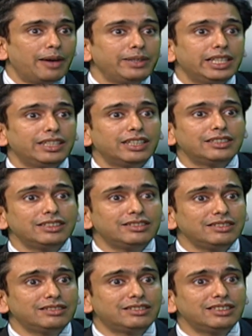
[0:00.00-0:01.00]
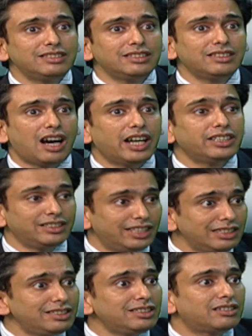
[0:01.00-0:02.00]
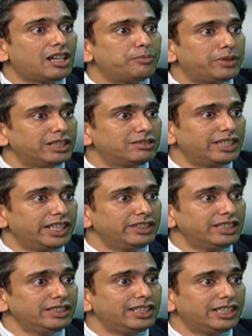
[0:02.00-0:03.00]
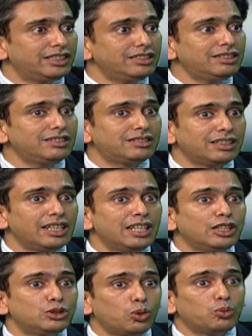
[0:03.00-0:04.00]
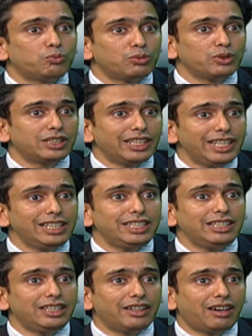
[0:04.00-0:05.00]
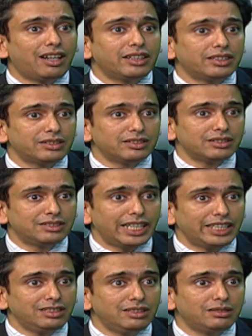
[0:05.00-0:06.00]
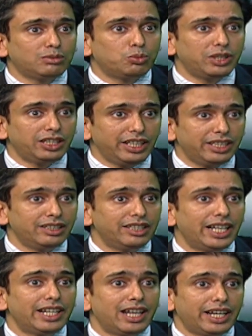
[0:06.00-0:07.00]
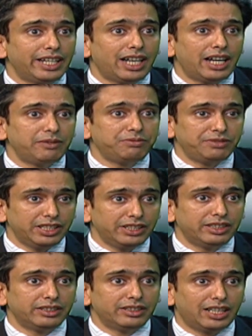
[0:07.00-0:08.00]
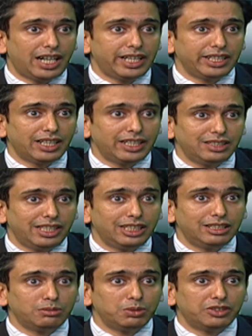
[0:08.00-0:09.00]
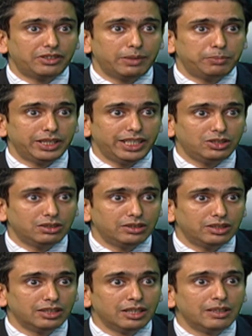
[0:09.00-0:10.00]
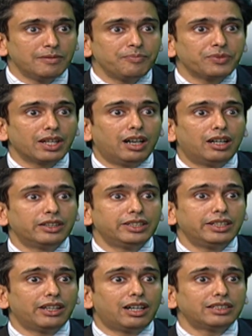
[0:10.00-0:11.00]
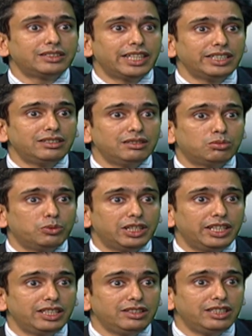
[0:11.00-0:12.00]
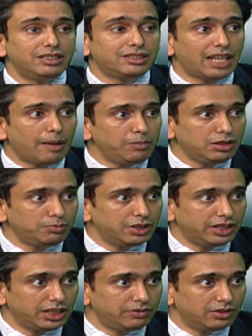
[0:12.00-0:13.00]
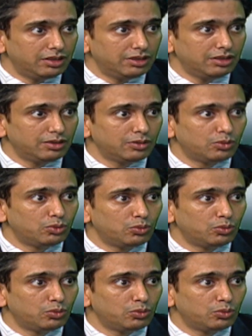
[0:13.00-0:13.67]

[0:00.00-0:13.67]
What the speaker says: I mean, this is unprecedented. Okay. And this is, so clearly there are sections within, and I fear, I say this with trepidation, there are sections within the establishment even